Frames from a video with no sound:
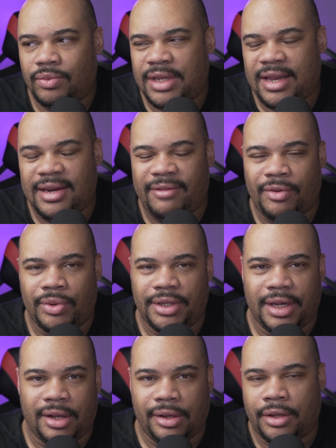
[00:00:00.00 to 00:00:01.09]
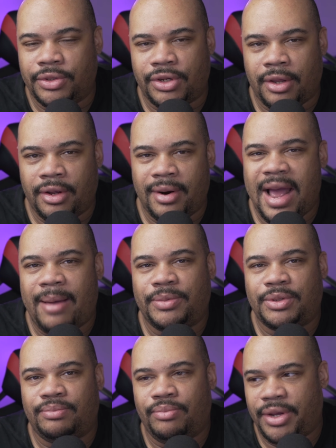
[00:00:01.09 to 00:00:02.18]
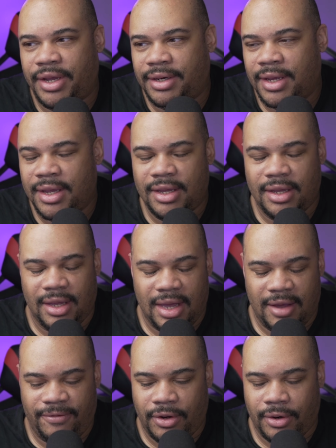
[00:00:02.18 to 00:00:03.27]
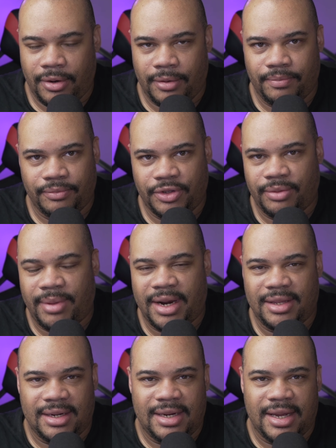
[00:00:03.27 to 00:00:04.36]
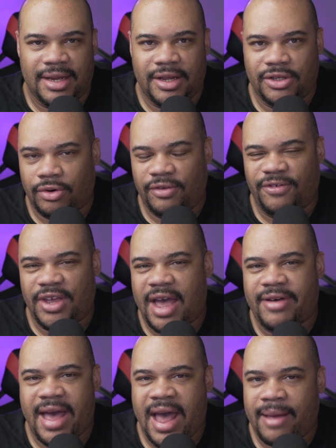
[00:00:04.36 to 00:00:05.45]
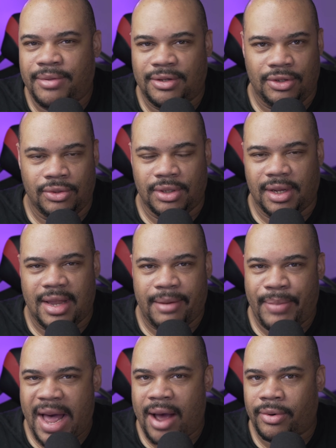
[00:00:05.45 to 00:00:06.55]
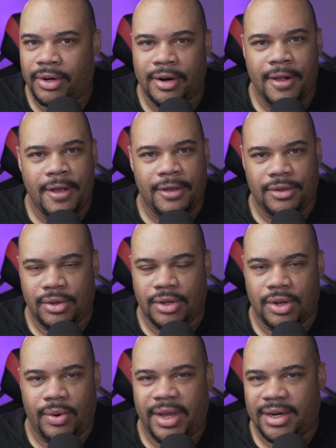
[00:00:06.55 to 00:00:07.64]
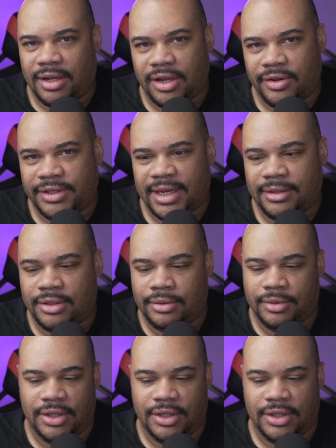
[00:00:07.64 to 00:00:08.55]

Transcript: they never really close all their apps, but if you're somebody that does, or if you have an app that's using a lot of power, you can go ahead and close that too.